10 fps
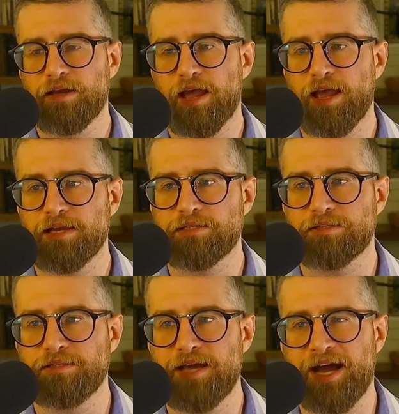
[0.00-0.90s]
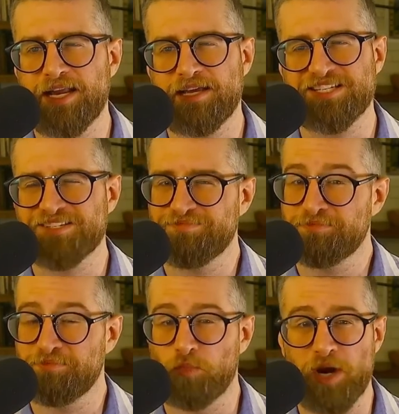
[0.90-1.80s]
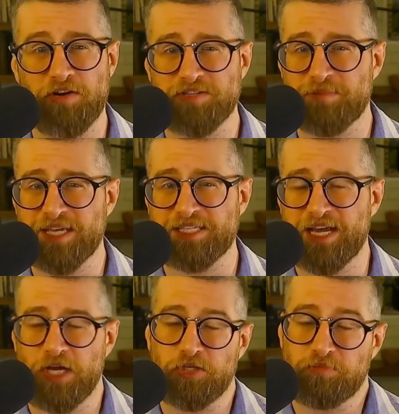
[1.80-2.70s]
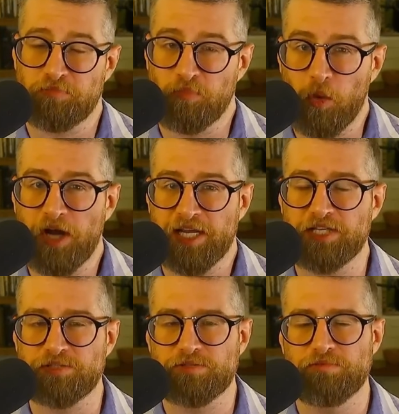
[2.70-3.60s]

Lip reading: And that is, weird as it may sound, what is